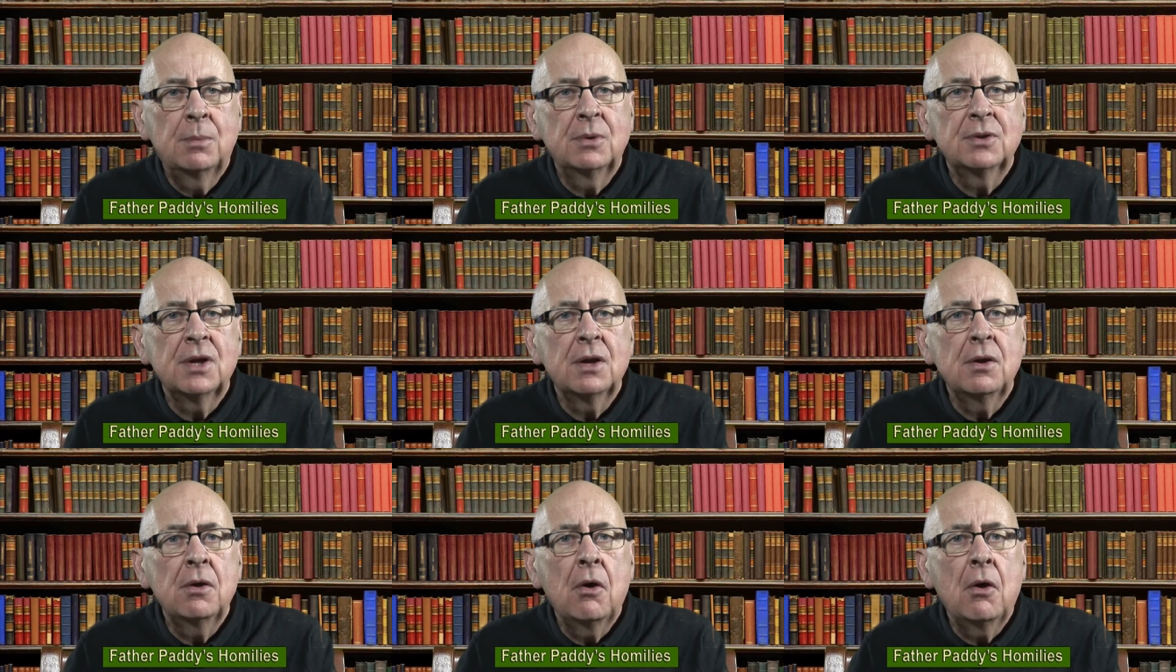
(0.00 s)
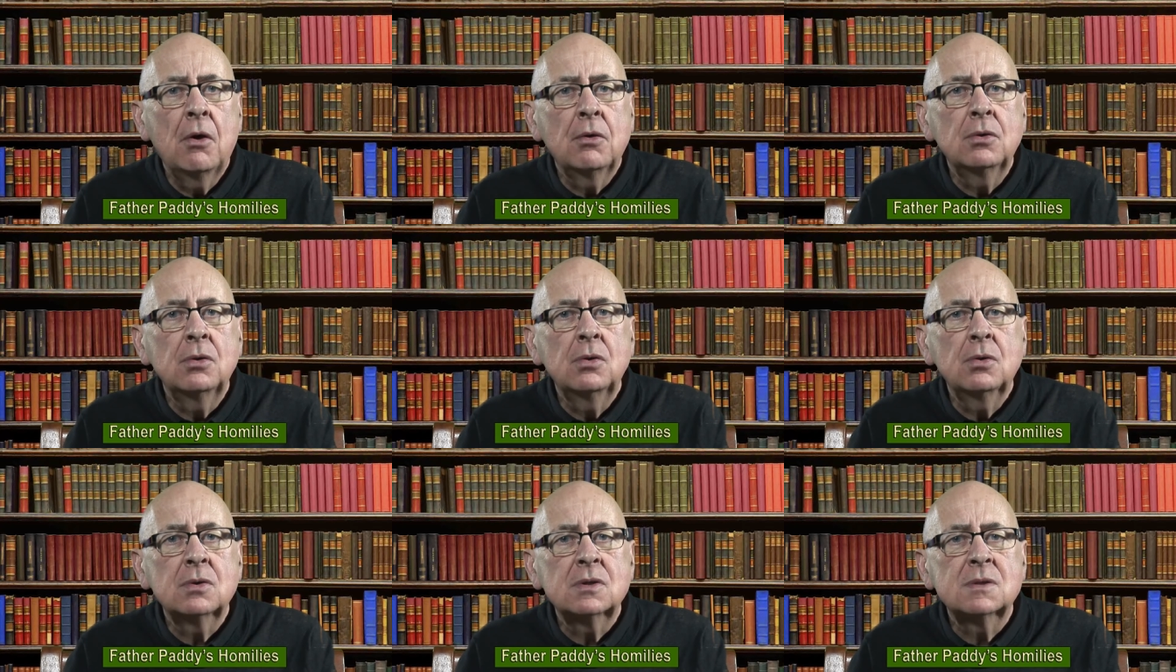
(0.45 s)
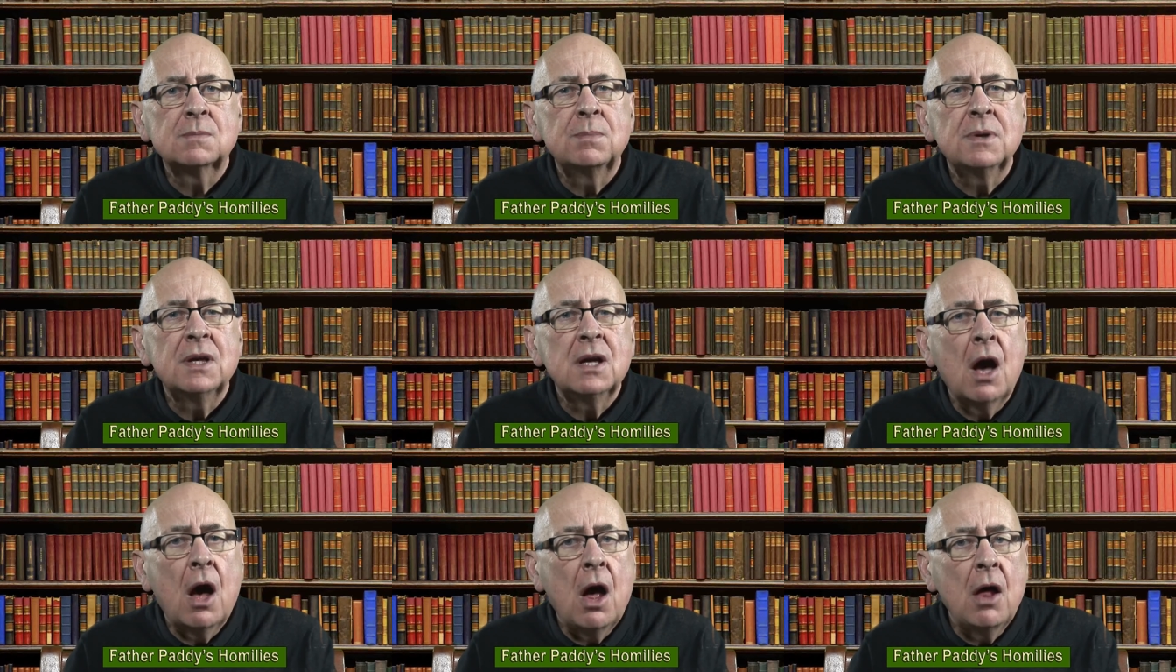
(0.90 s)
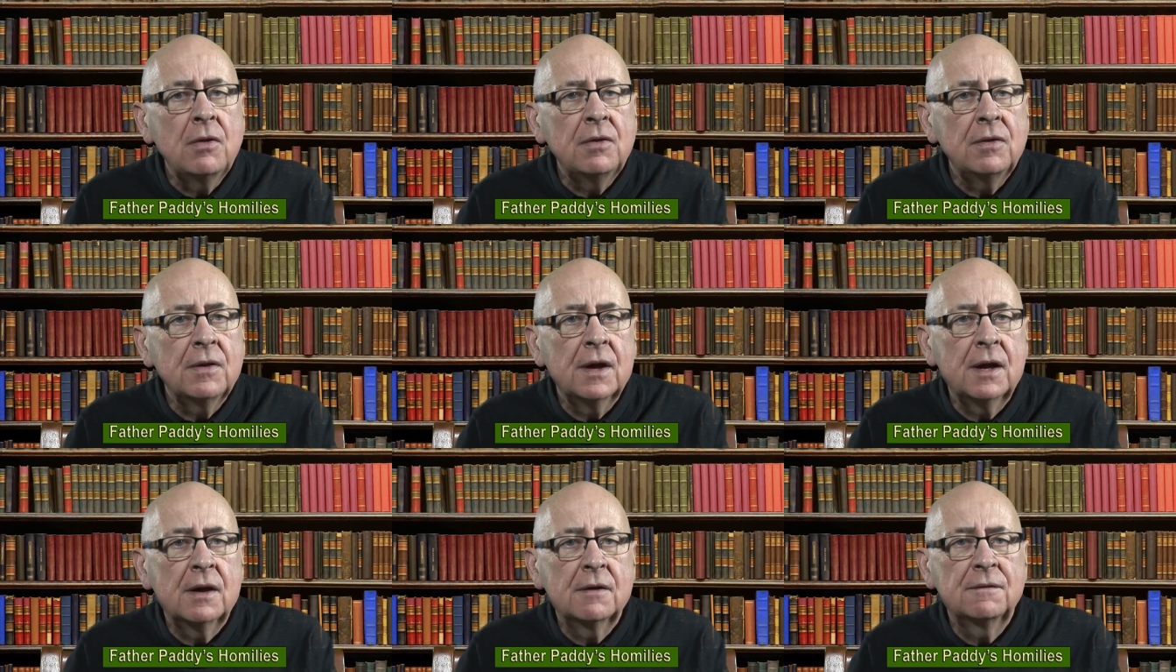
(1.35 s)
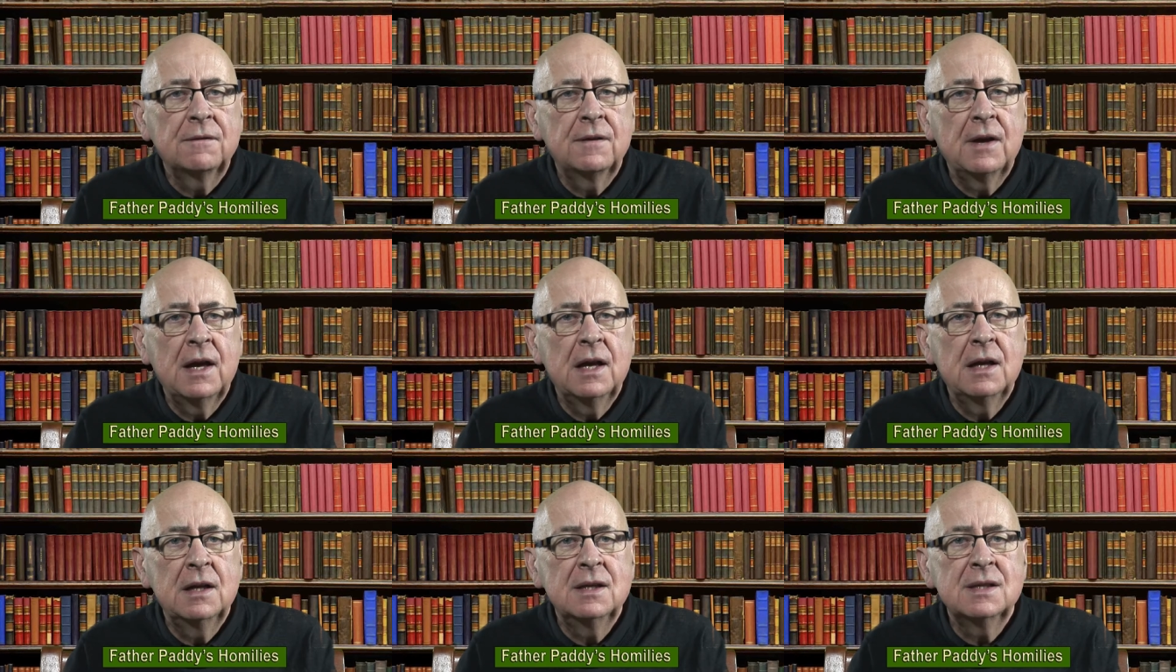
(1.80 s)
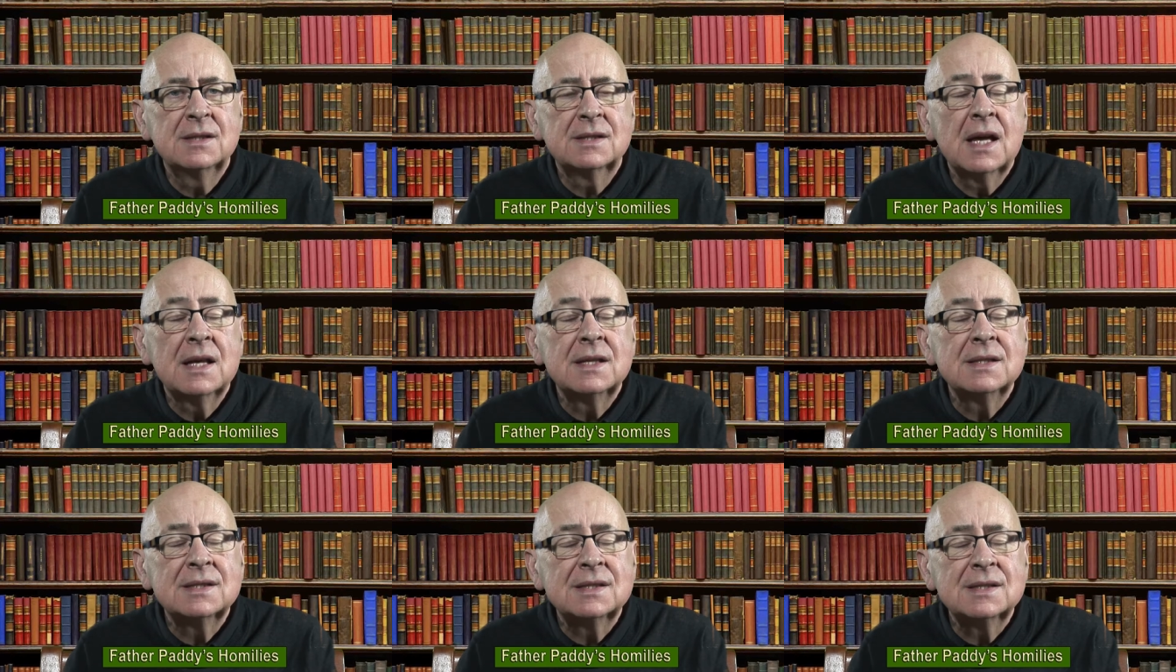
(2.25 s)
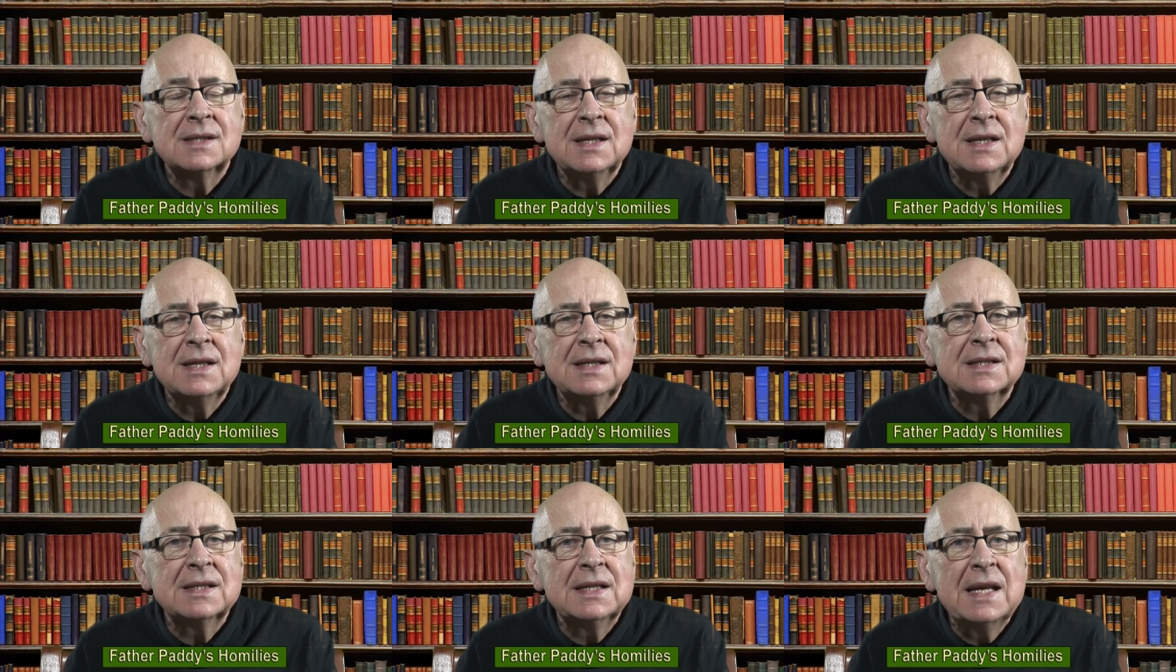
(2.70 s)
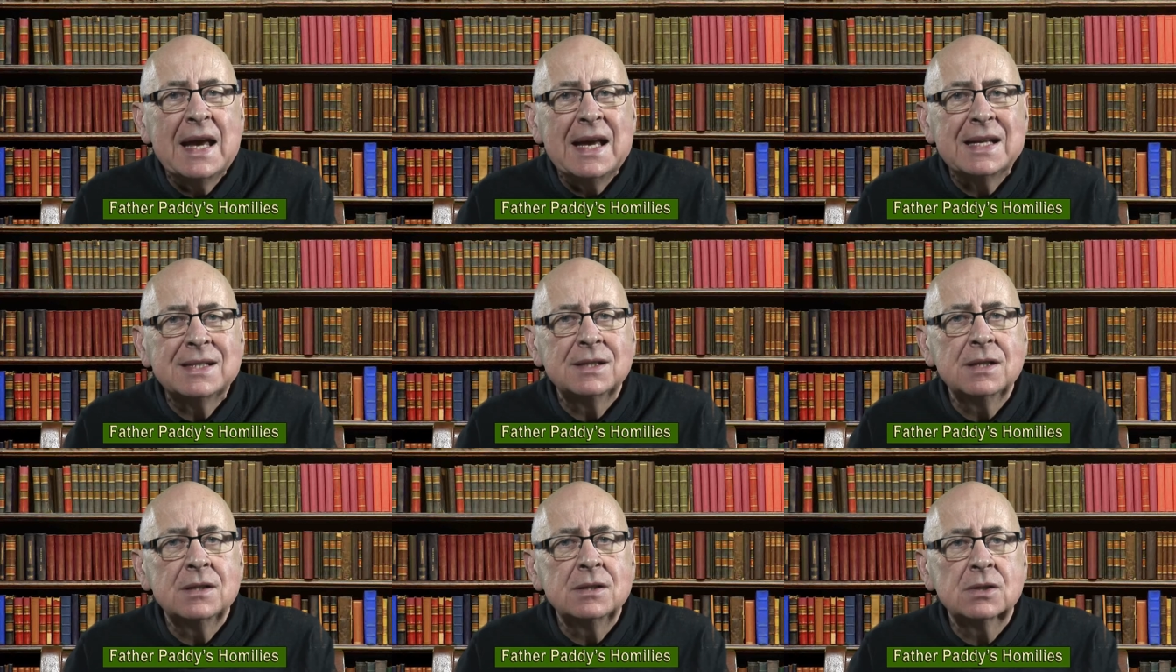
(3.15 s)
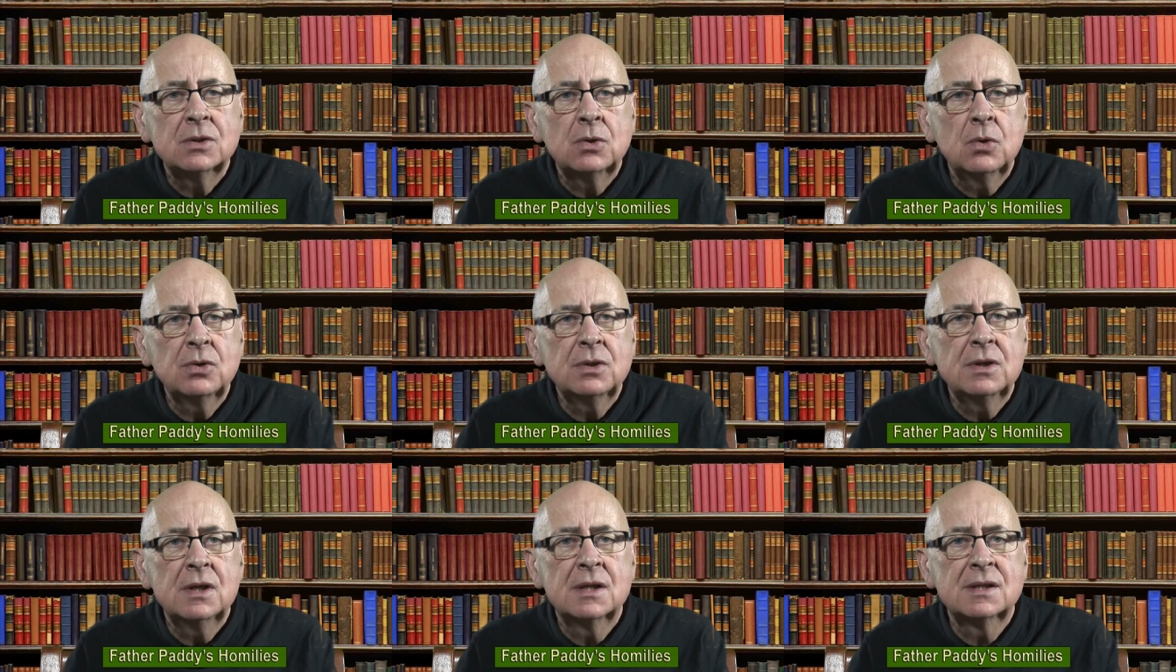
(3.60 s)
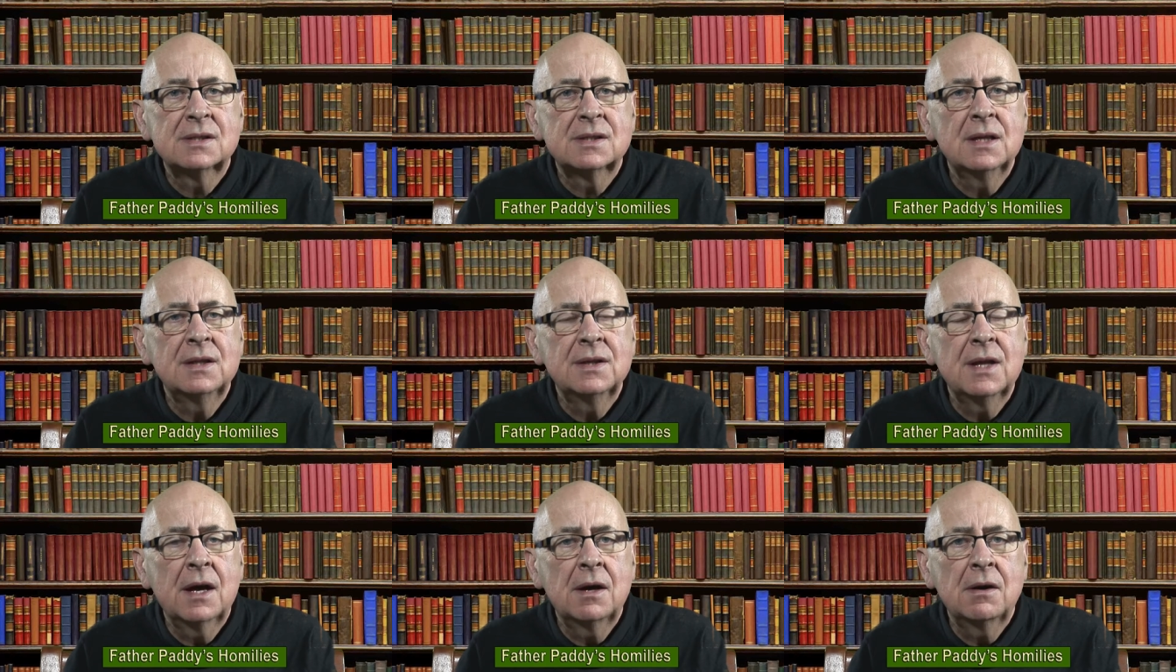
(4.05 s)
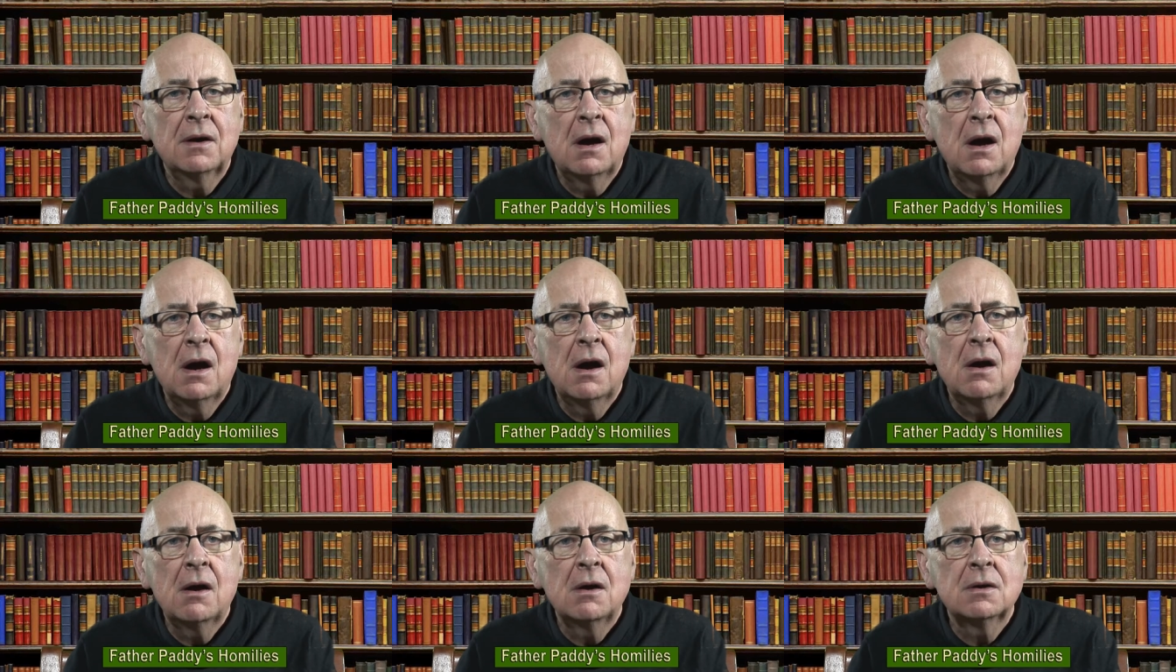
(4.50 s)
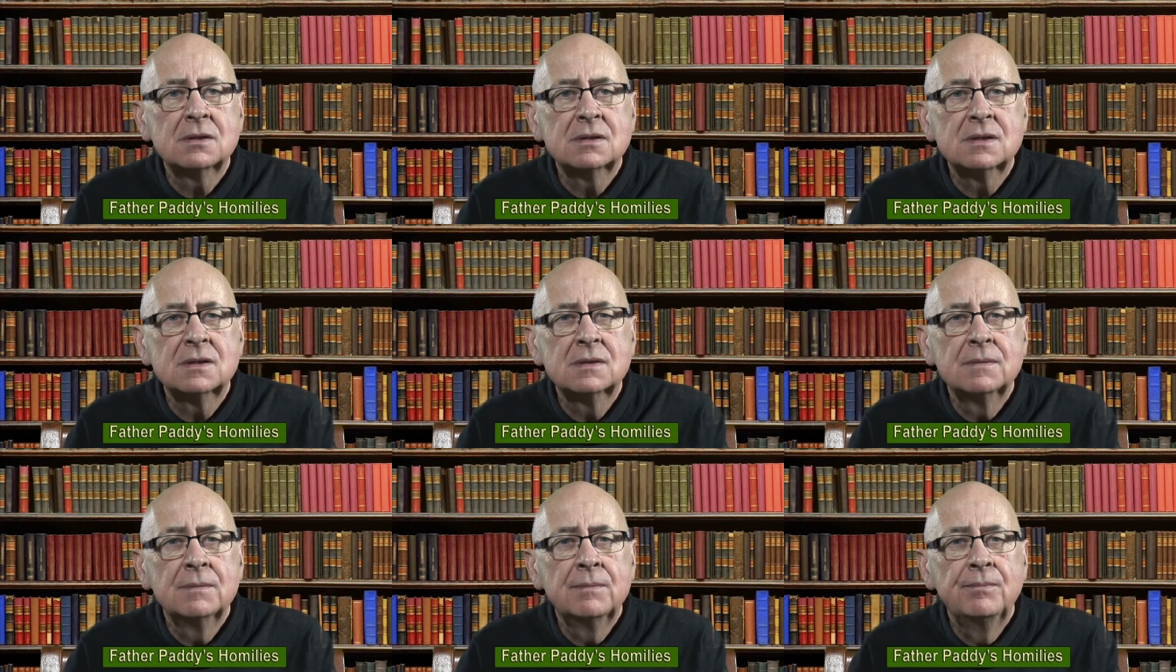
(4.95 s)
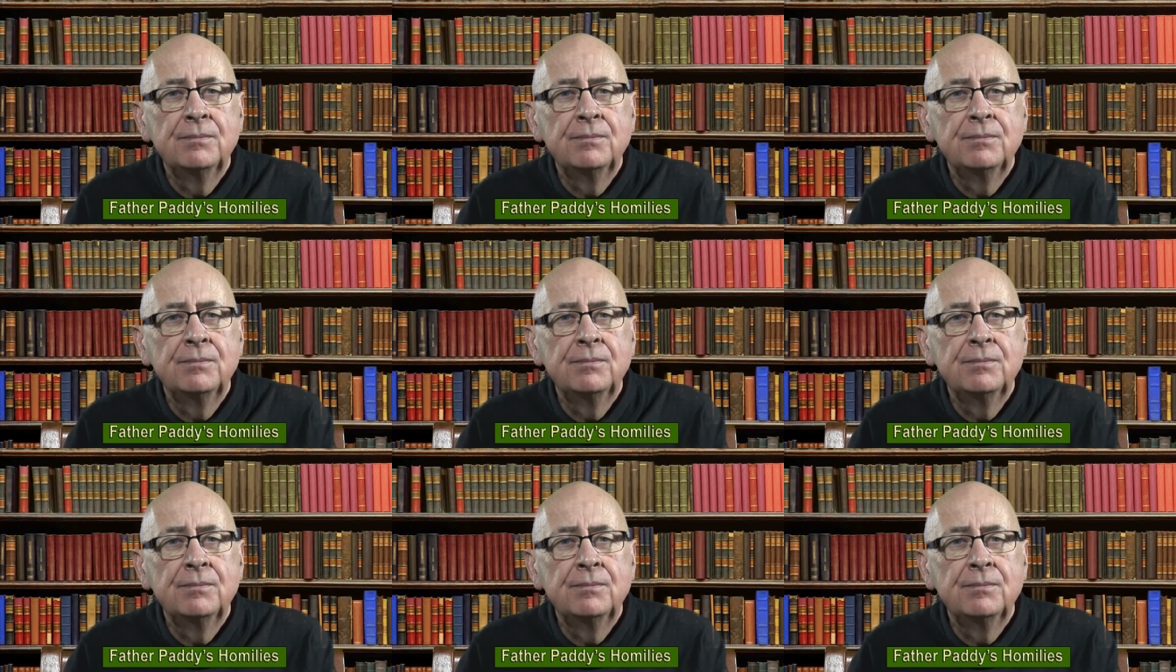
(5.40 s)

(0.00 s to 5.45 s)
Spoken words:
but the Lord looks beyond their failings and sees latent goodness in their hearts.